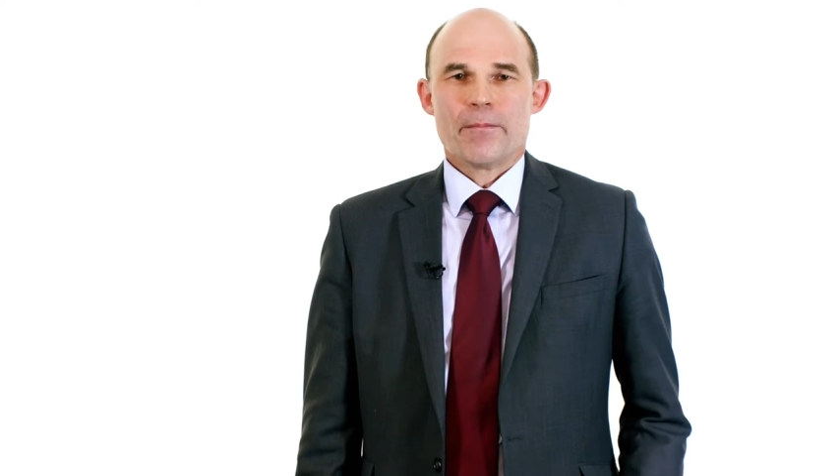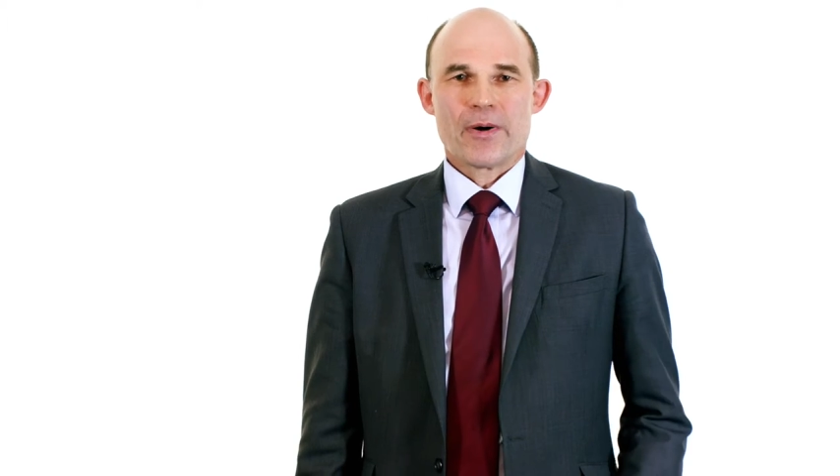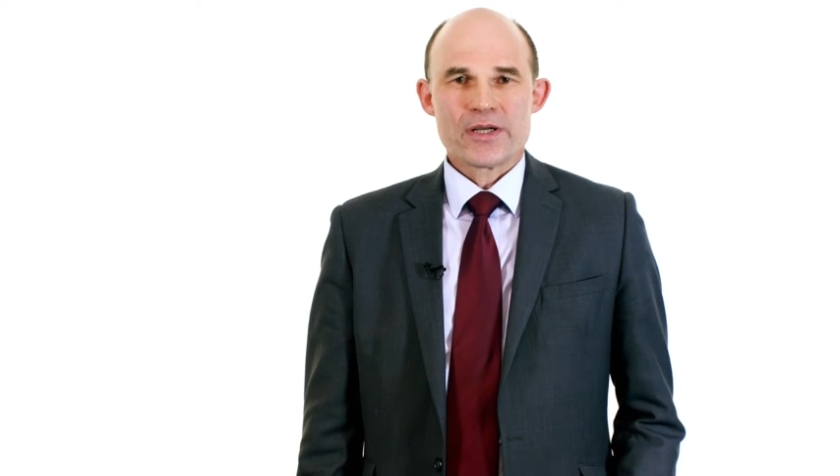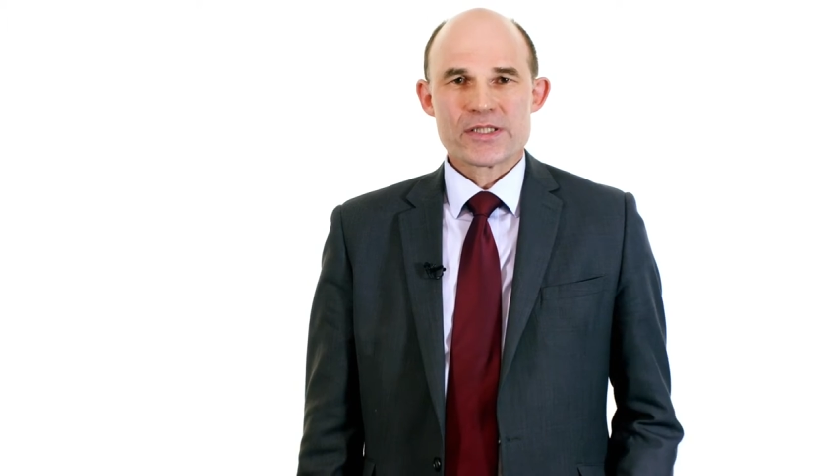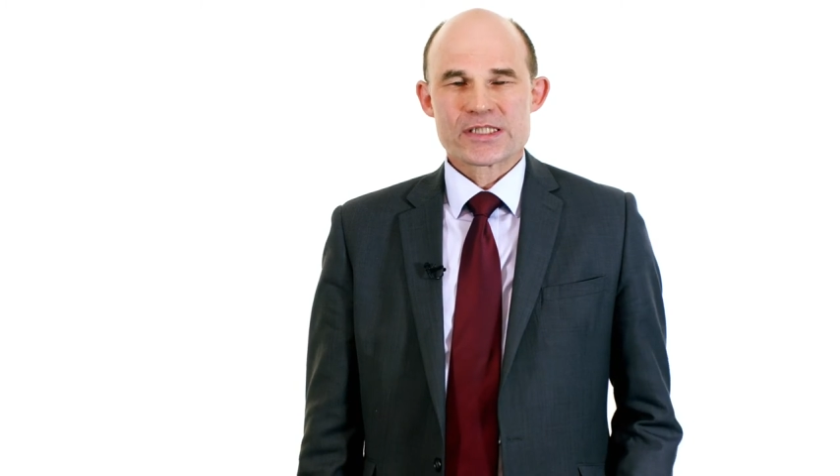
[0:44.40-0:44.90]

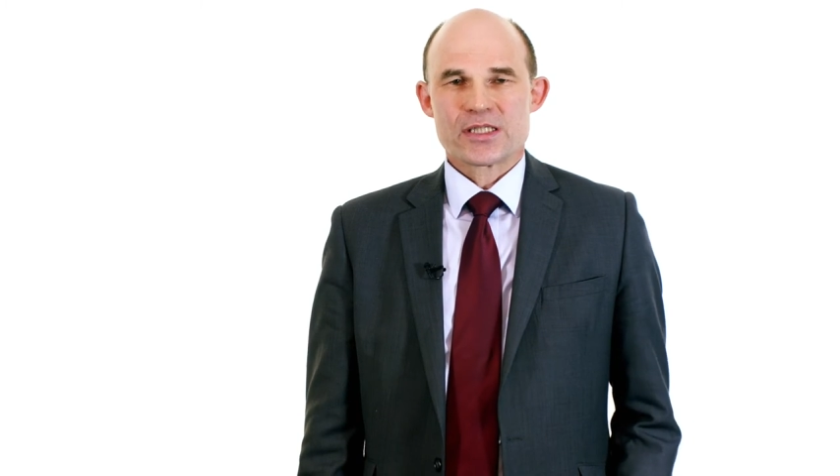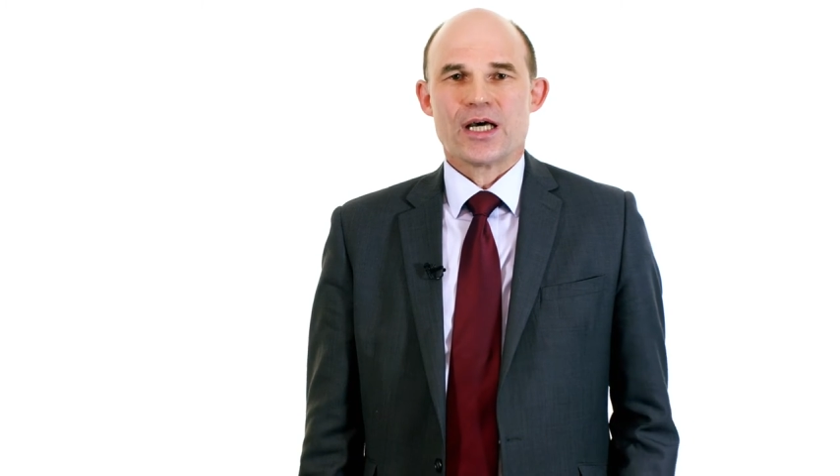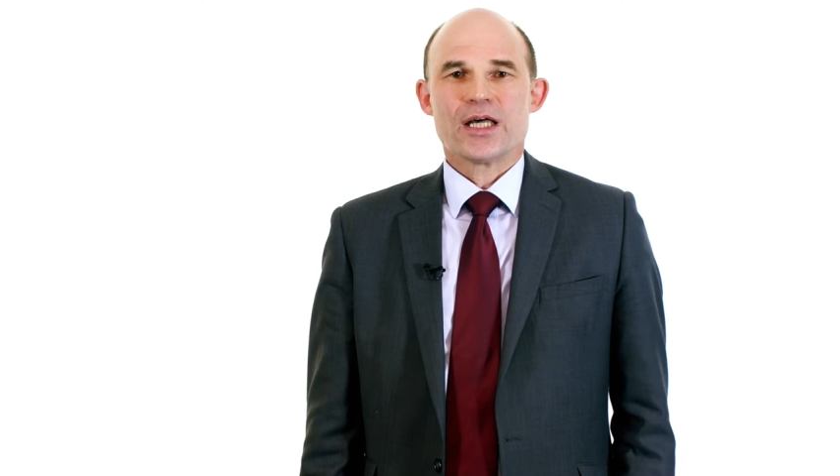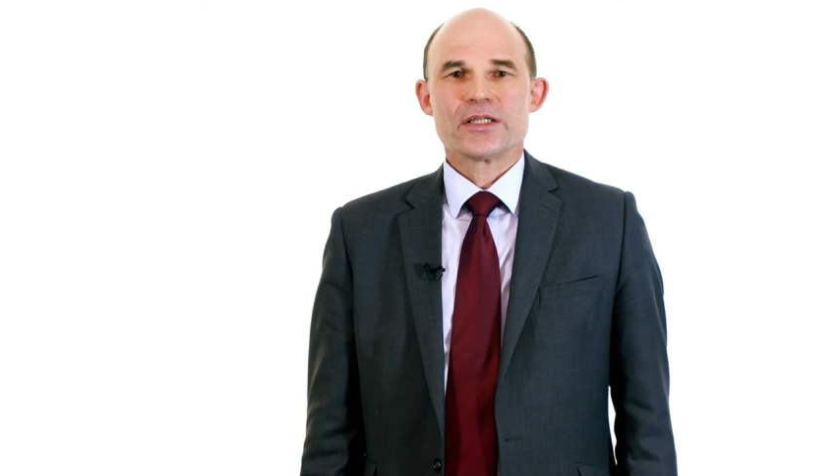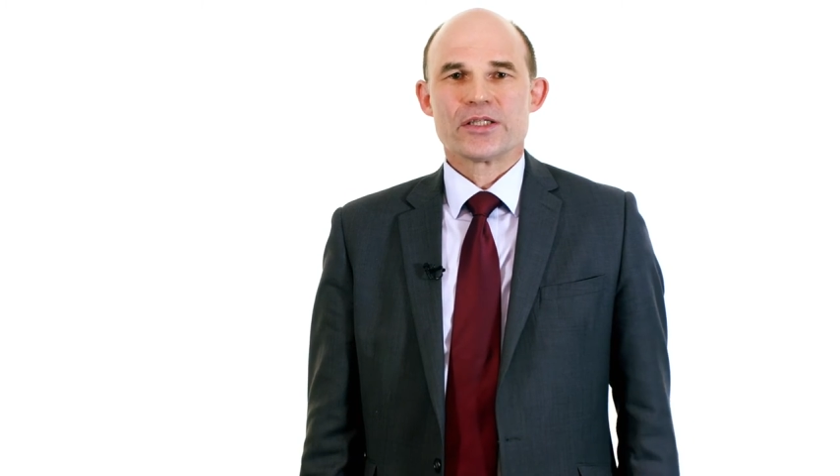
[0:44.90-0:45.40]
parents
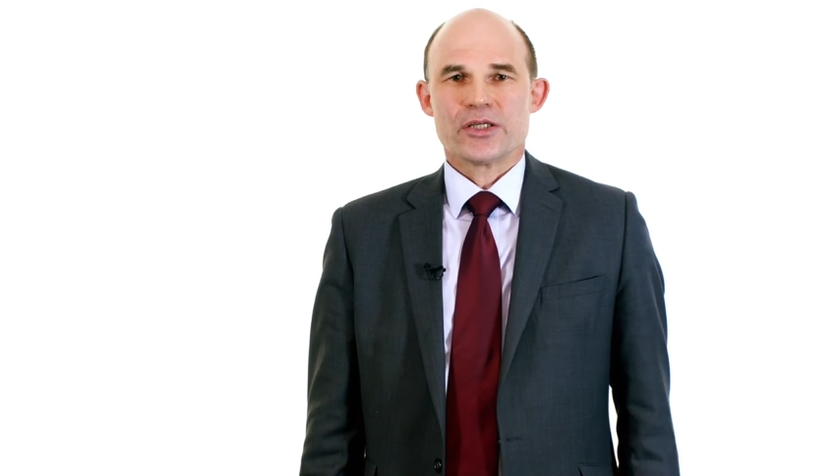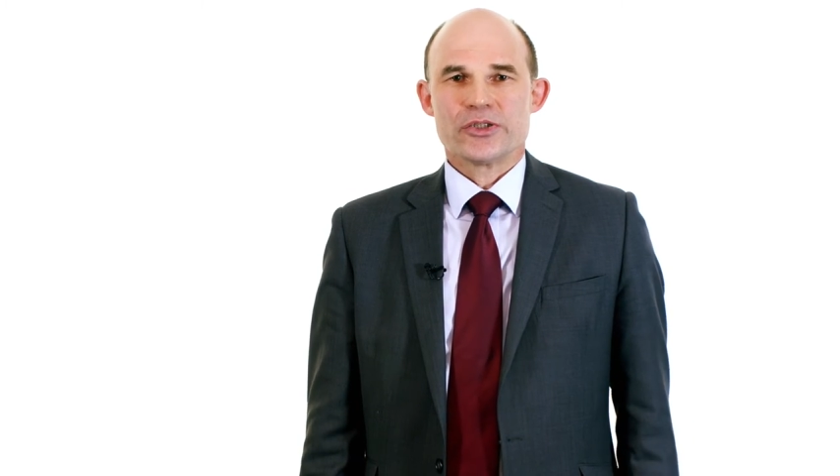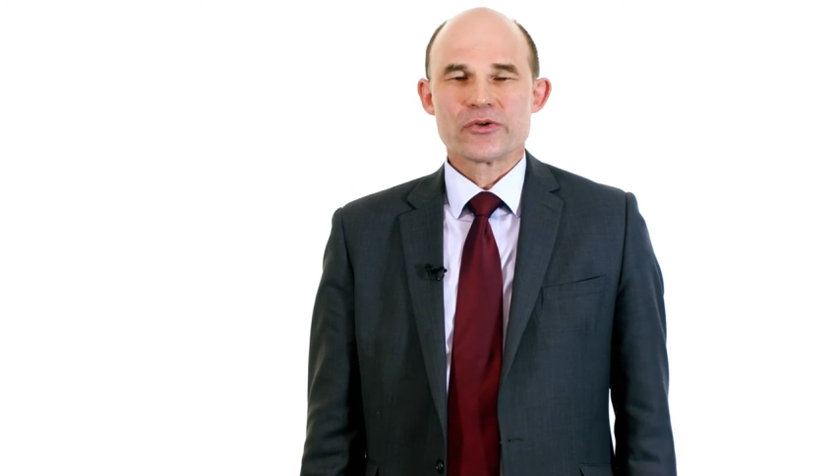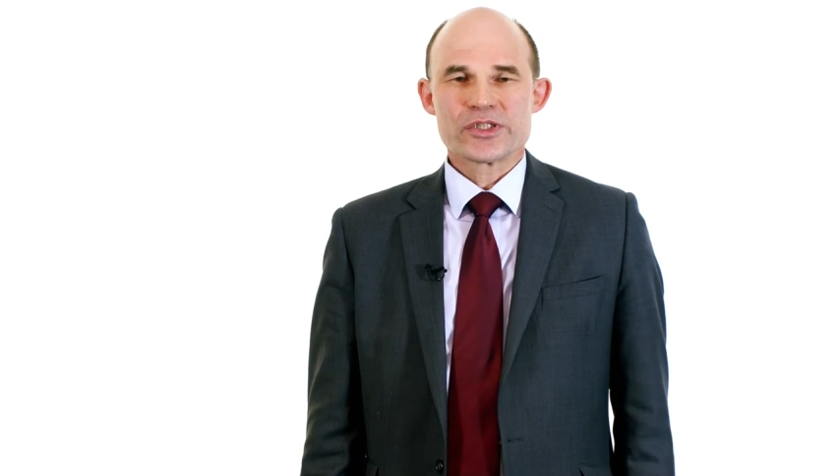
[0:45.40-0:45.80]
and young